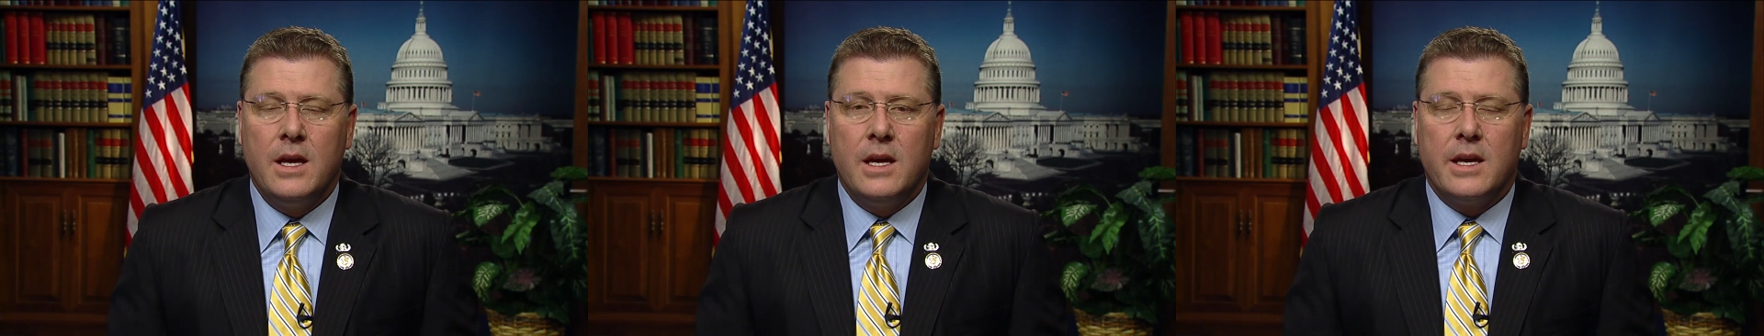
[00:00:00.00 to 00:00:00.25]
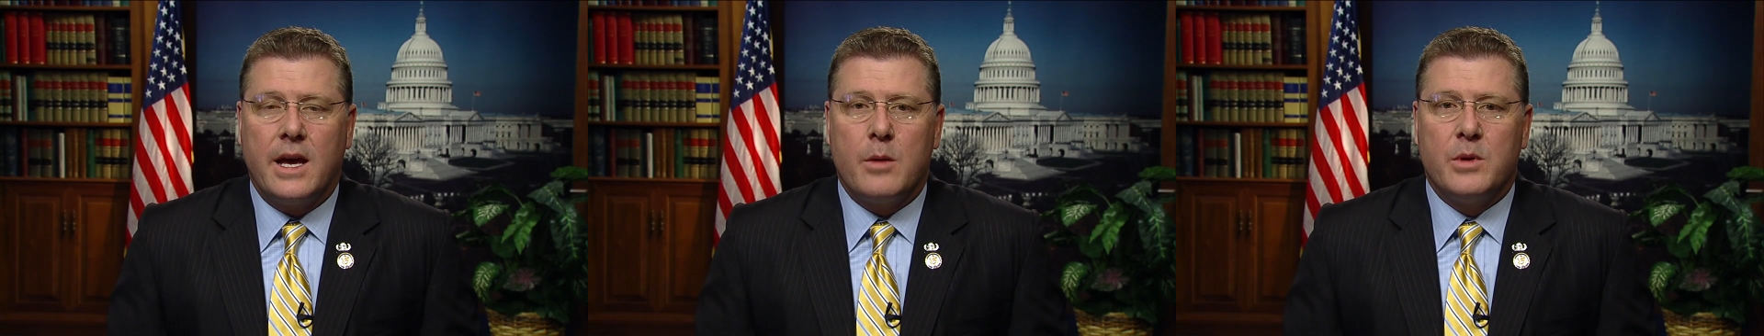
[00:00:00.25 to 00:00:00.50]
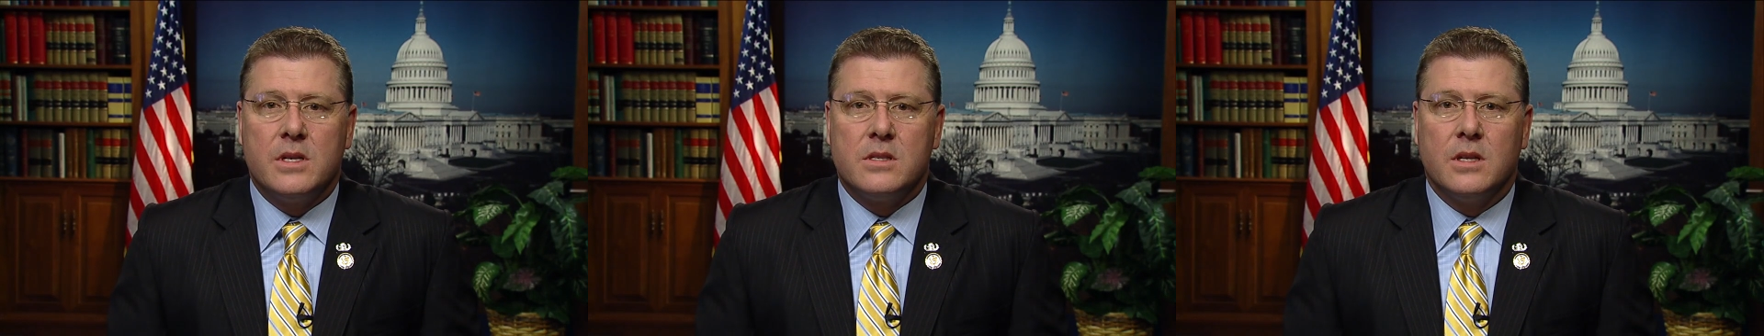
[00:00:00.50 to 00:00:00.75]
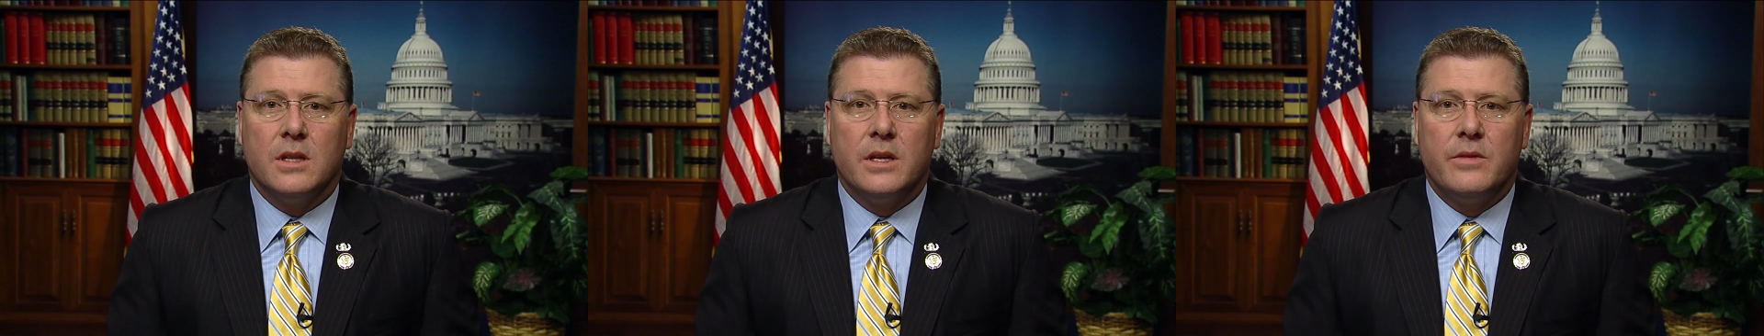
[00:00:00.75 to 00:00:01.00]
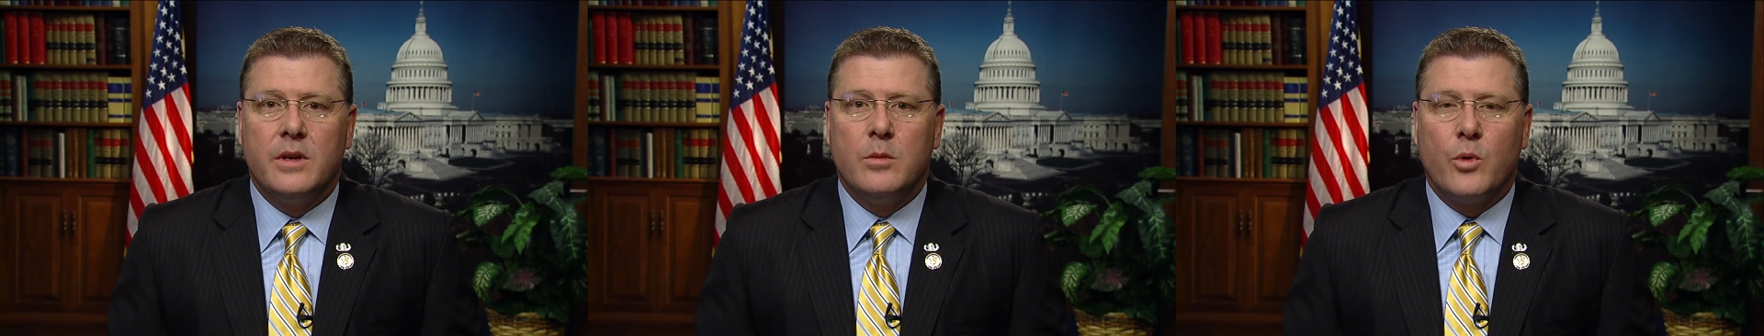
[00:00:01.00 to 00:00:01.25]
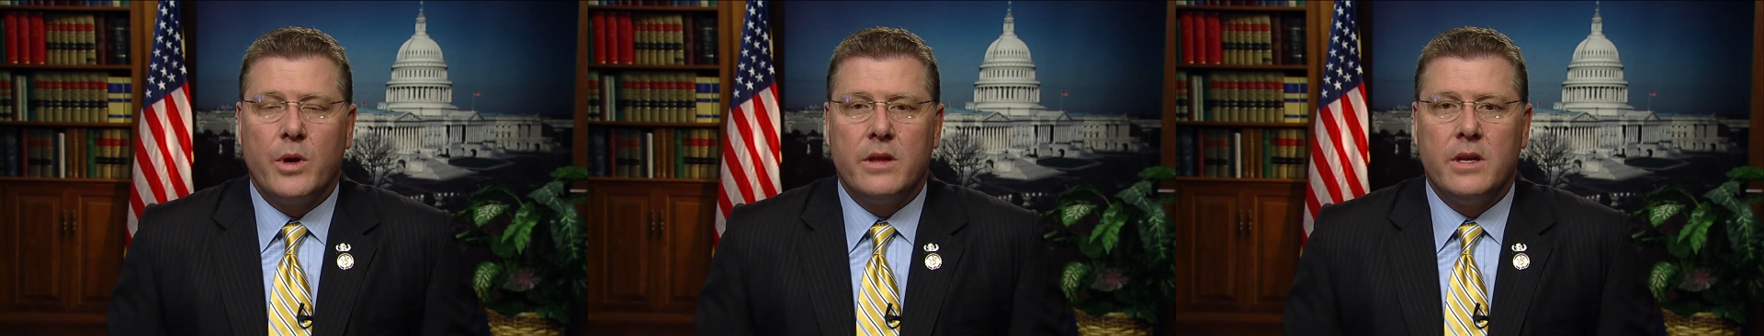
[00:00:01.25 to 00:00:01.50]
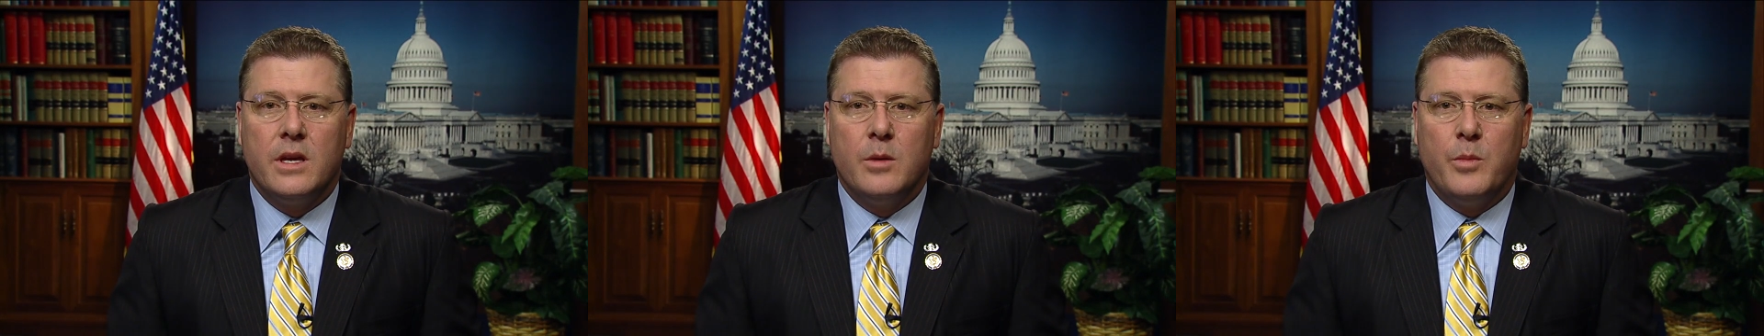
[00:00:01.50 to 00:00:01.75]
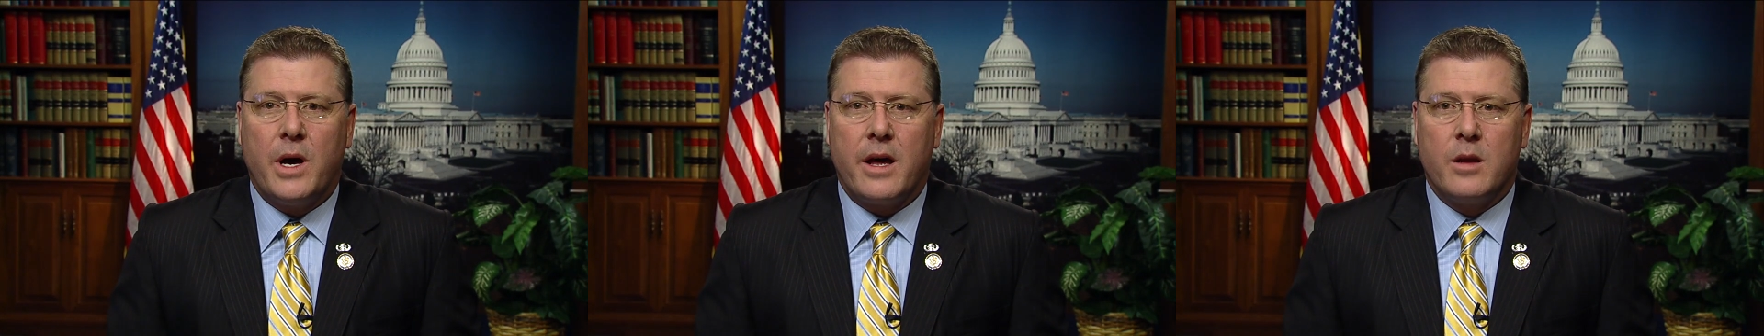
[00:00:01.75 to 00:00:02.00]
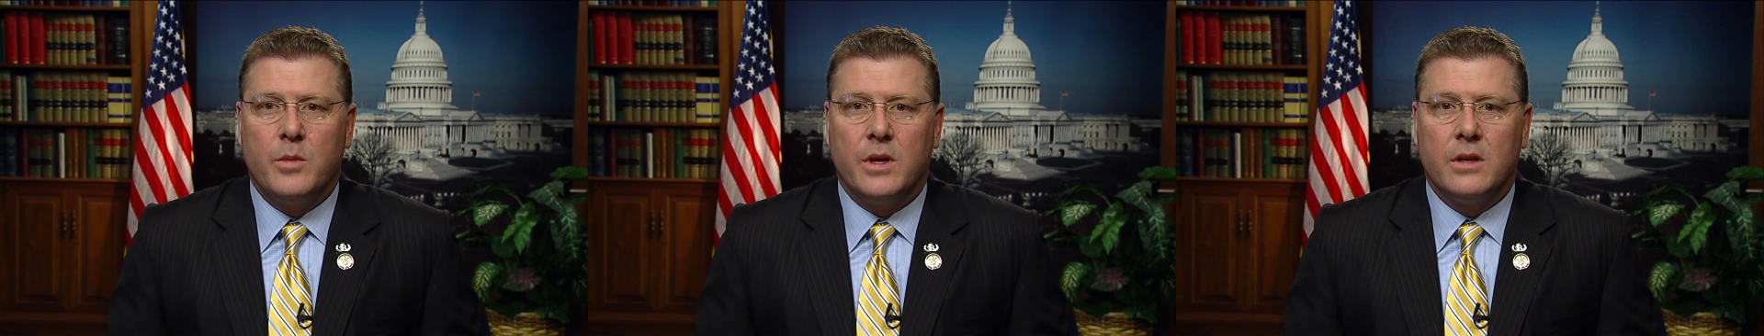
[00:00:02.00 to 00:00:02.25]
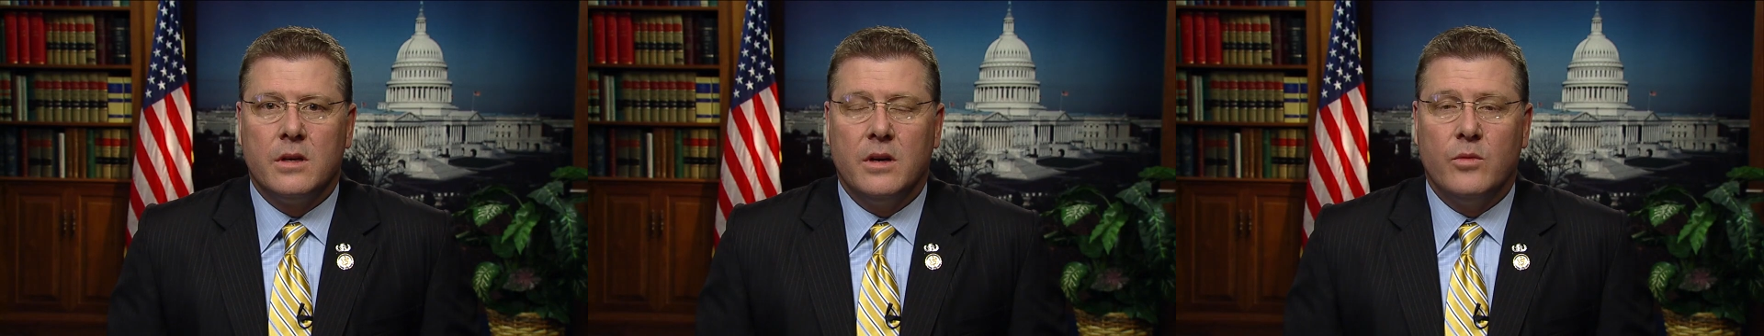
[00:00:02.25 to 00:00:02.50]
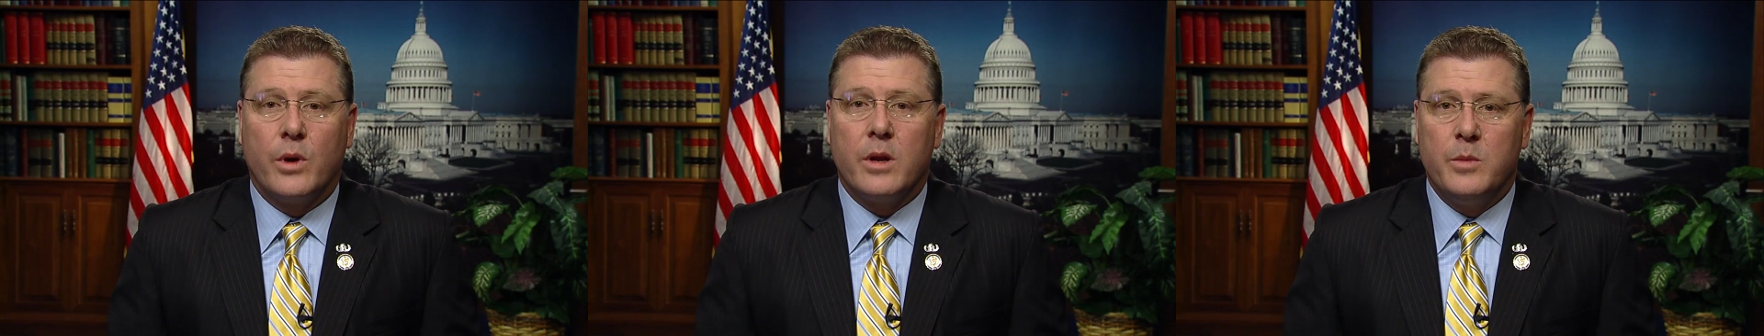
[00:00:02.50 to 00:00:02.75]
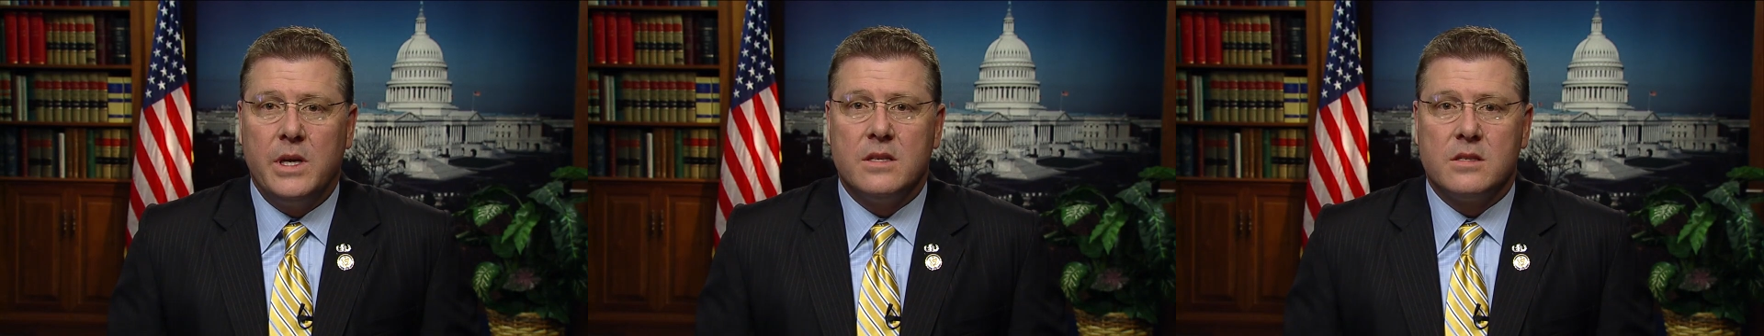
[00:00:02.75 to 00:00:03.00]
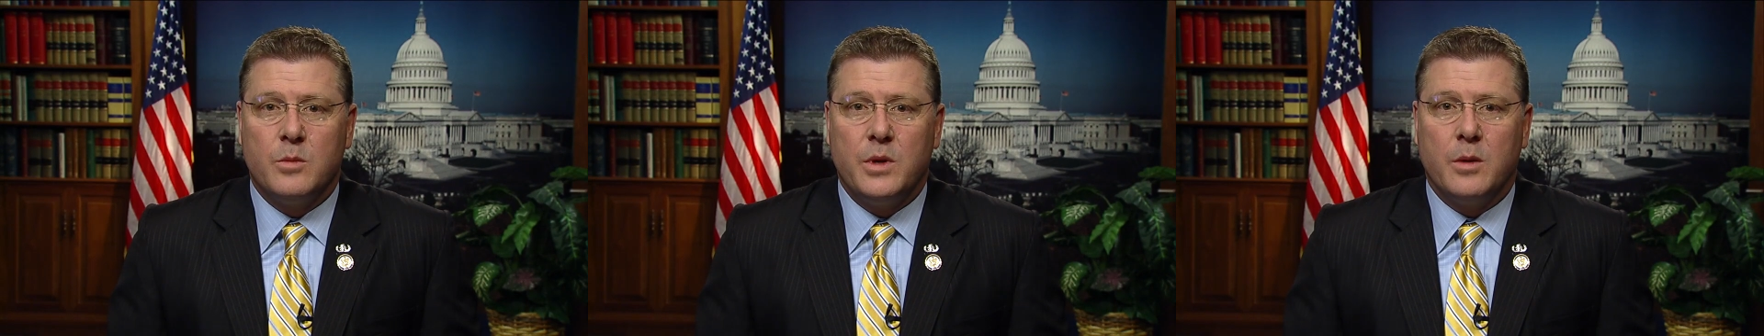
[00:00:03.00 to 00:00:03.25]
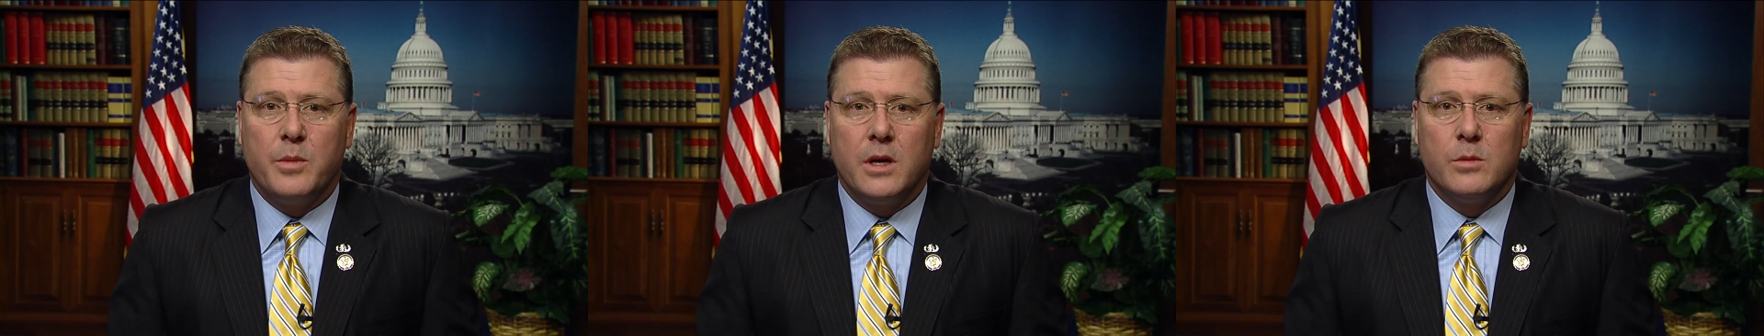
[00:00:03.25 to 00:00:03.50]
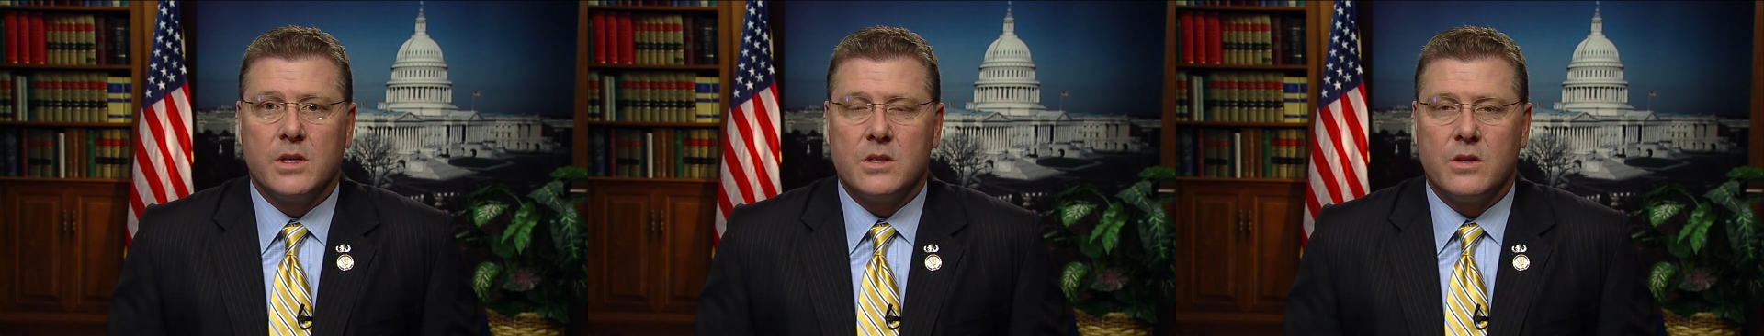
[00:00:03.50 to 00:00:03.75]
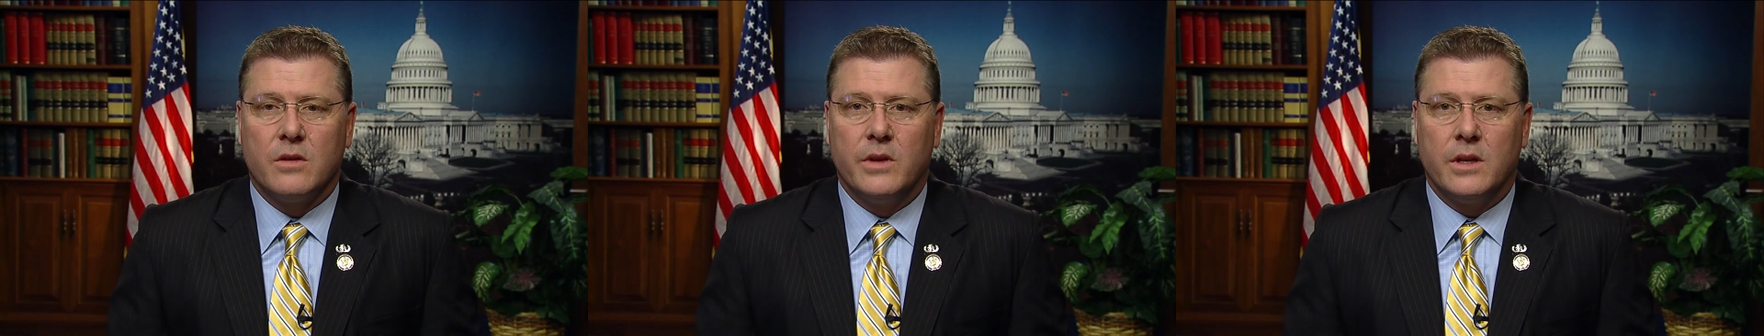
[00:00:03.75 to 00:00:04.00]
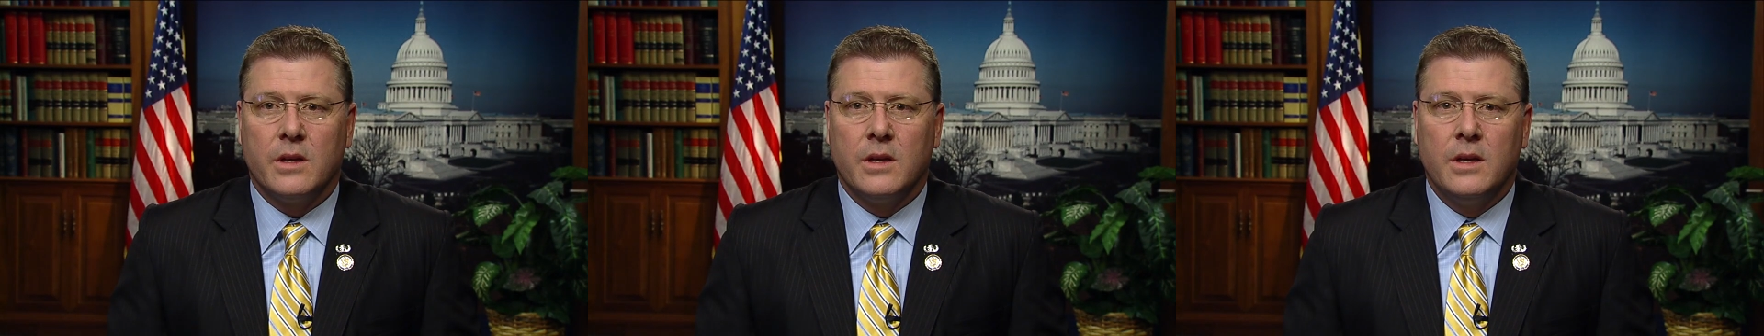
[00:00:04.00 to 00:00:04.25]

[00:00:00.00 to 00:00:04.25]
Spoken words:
Gabby is the living, breathing embodiment of what it means to be a public servant.